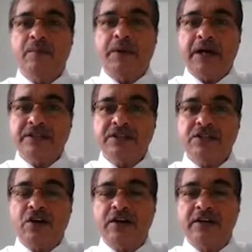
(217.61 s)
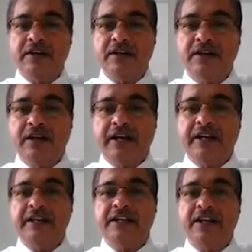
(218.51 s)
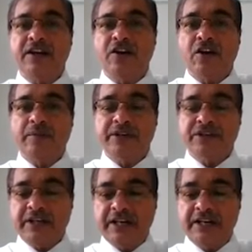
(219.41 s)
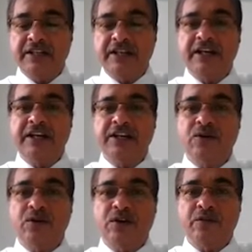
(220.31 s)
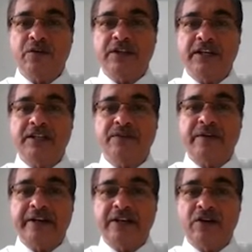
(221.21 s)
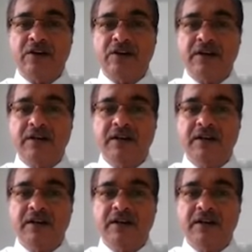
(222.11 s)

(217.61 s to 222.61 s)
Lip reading: passes the order and it cannot be challenged in any court of law. That is the final order.